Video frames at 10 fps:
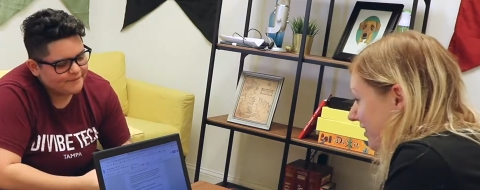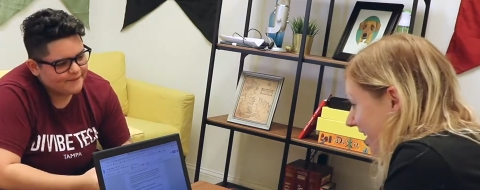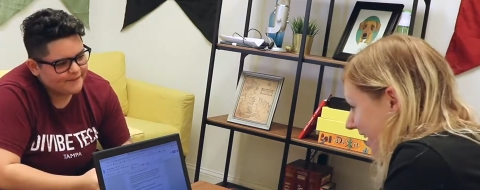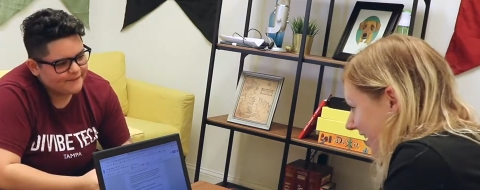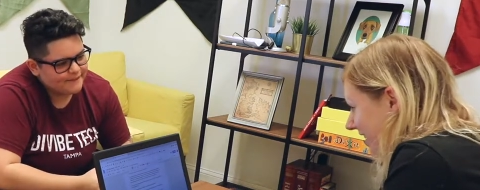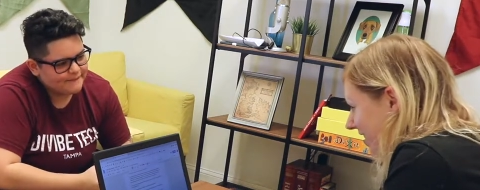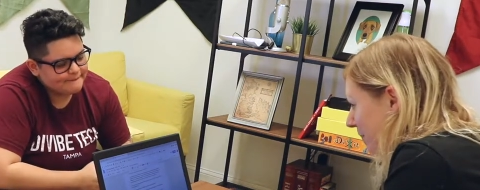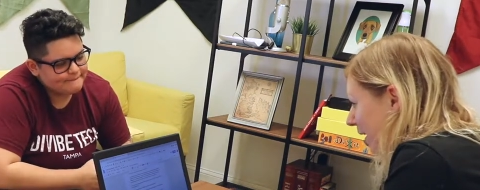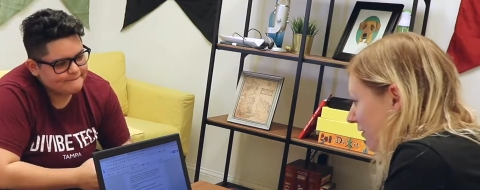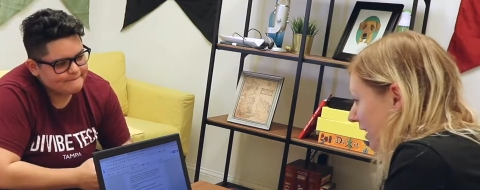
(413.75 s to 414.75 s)
Speaker 1: today
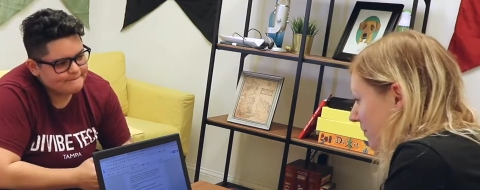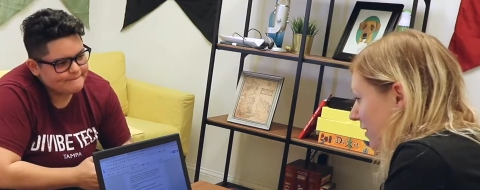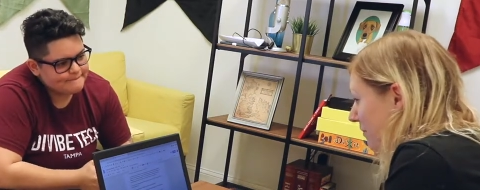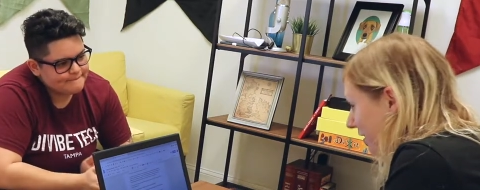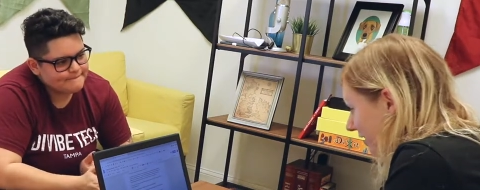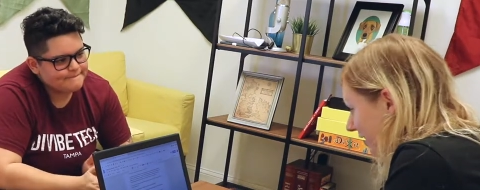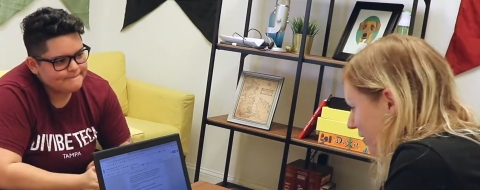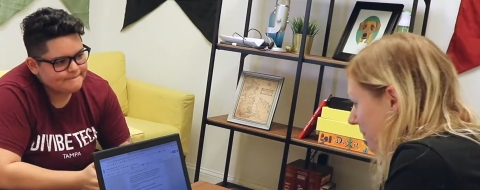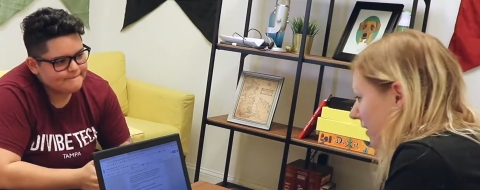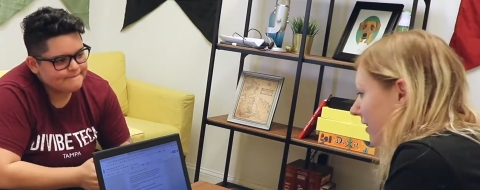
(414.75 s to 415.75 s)
about time as a
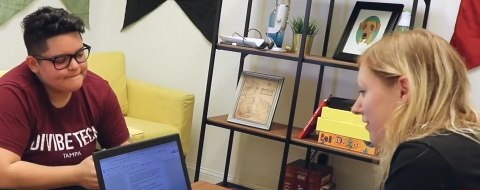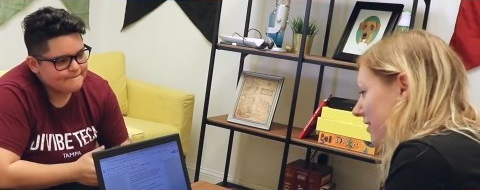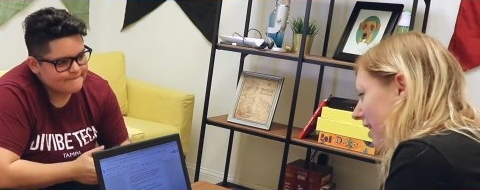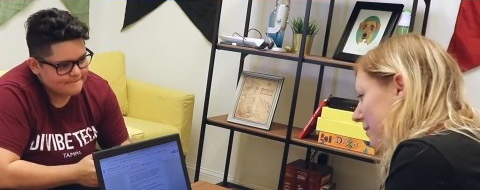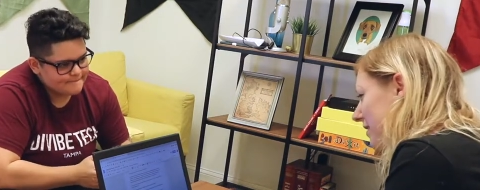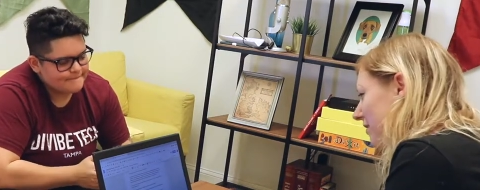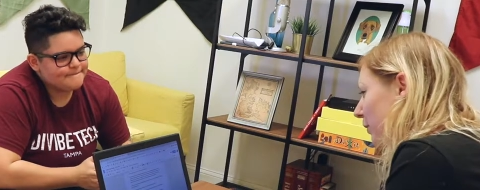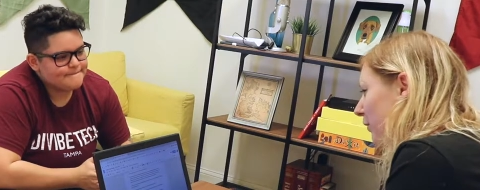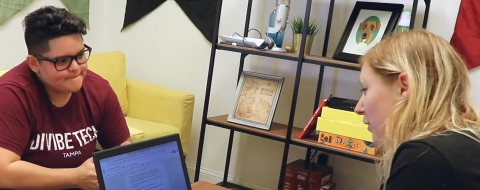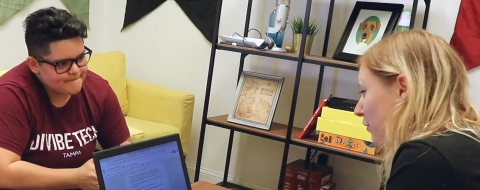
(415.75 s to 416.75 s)
commodity, respecting your time instead
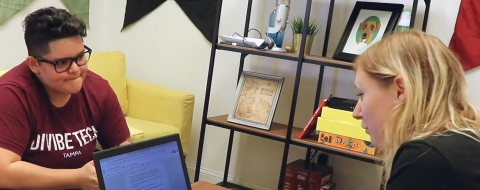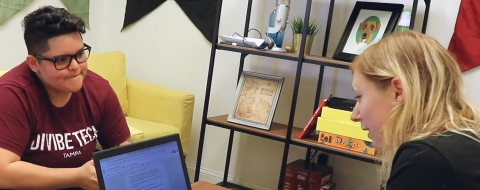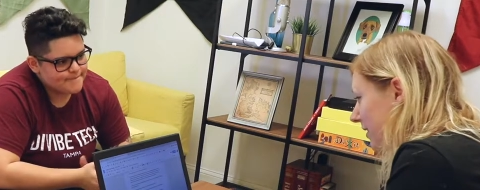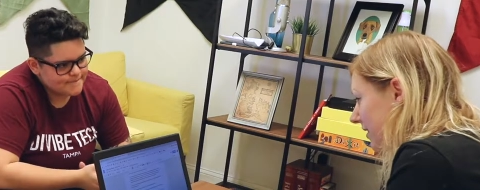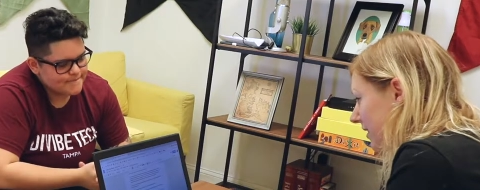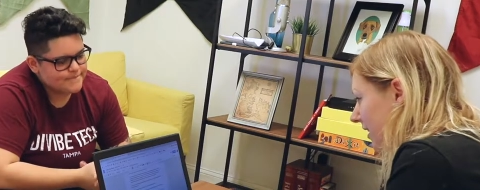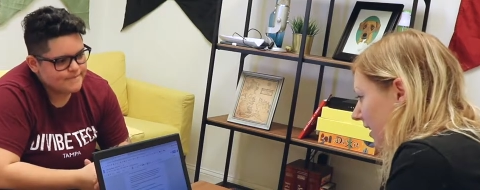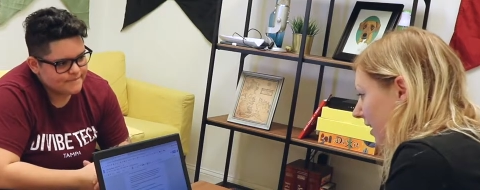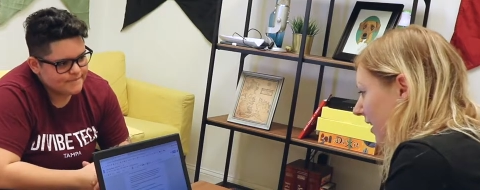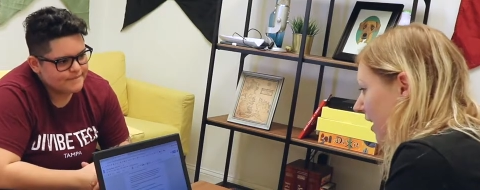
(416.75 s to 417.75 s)
of blowing through it.
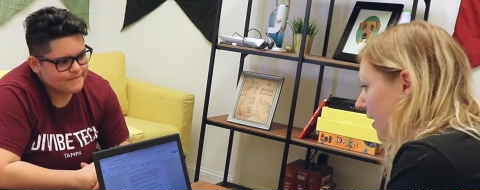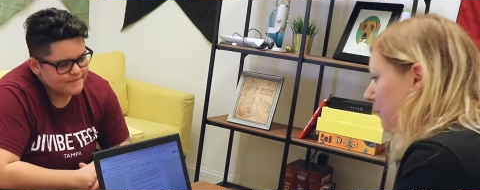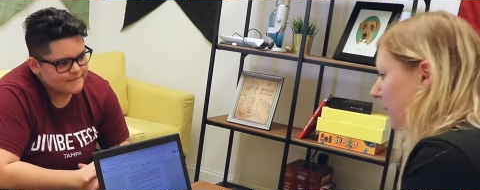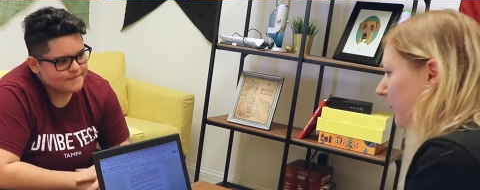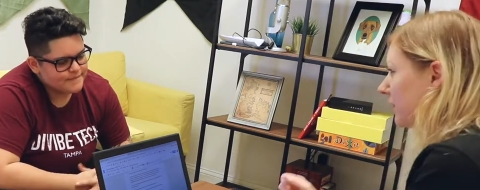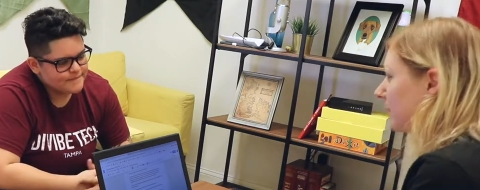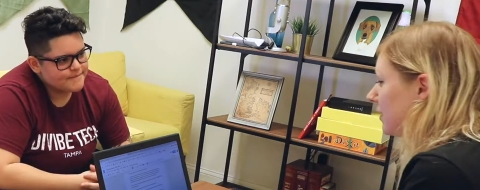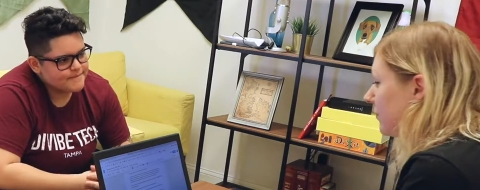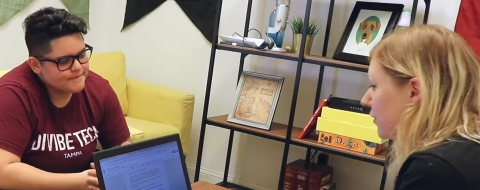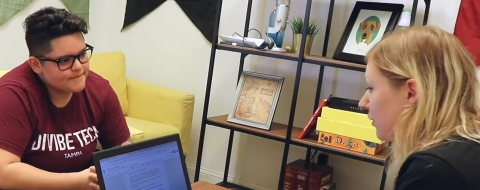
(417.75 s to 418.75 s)
Um, I wanted to
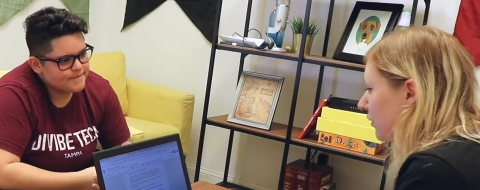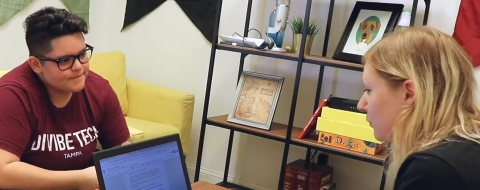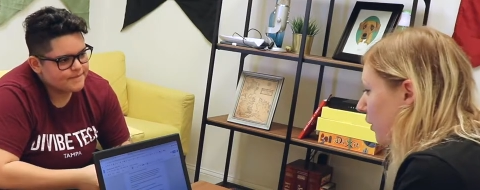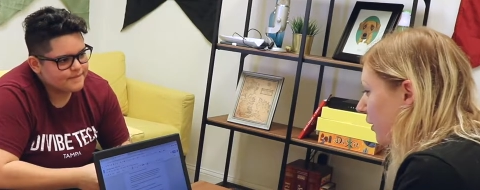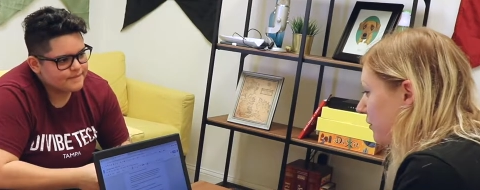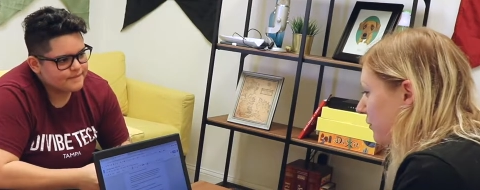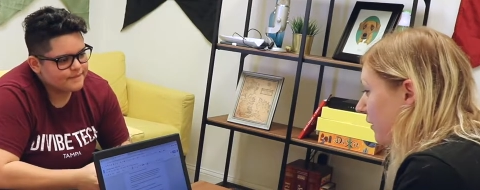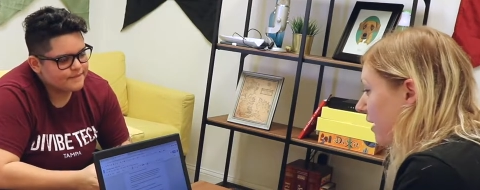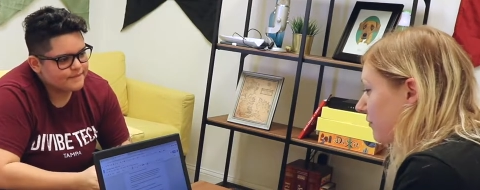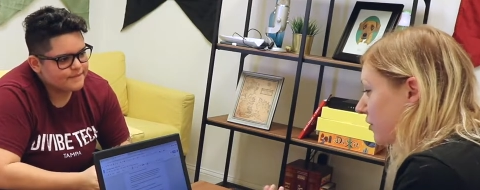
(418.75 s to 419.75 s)
see if you could walk us
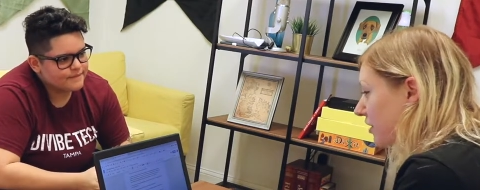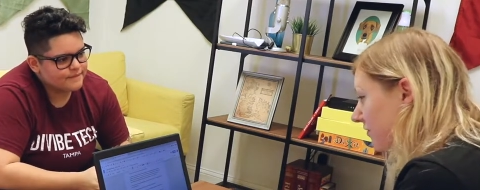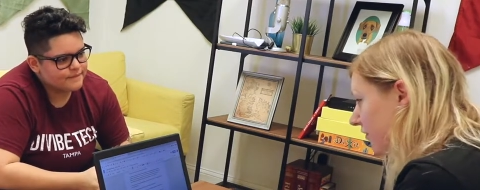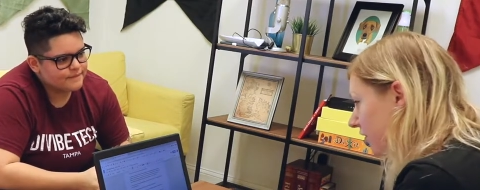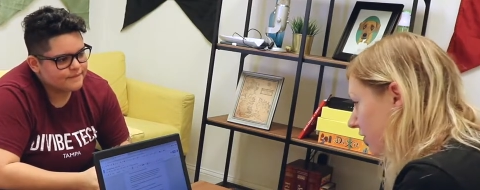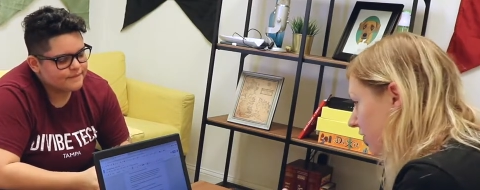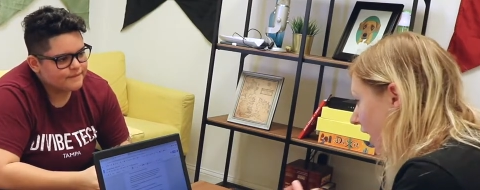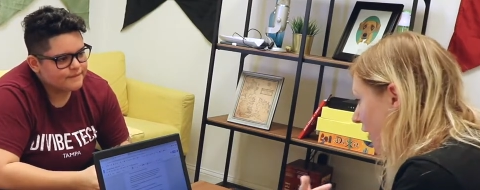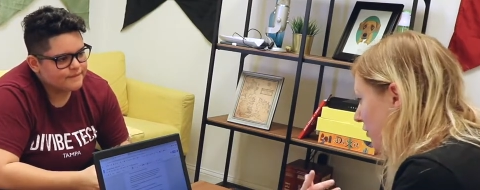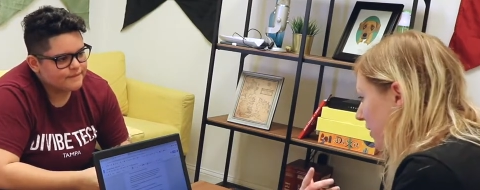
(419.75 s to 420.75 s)
through an average day for you.
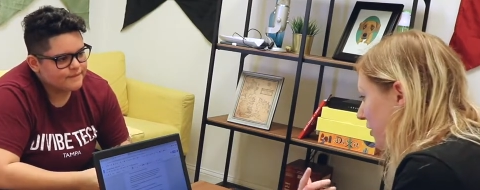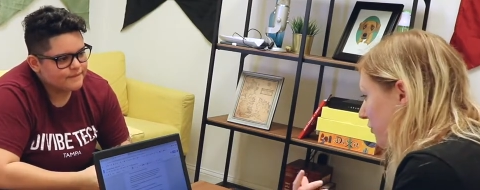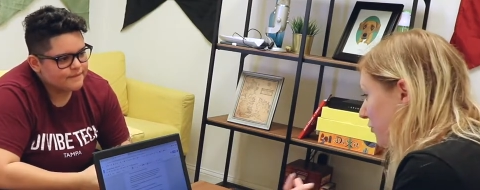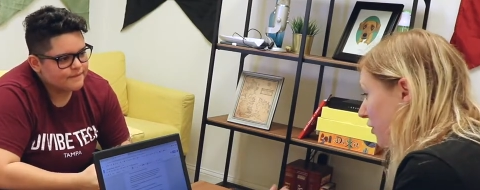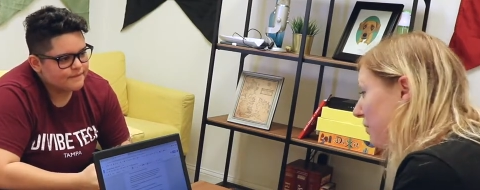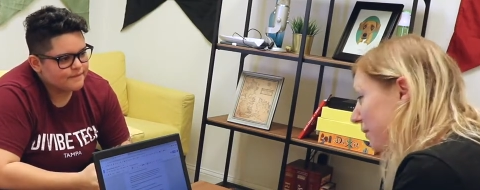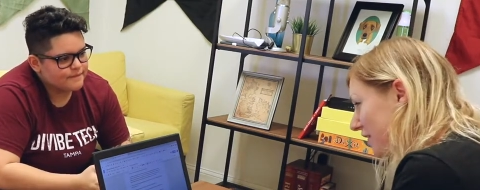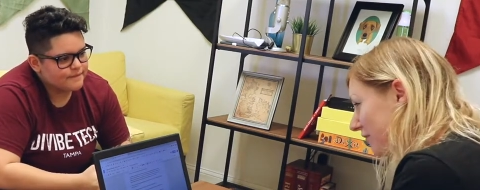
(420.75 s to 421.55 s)
How do you make sure you accomplish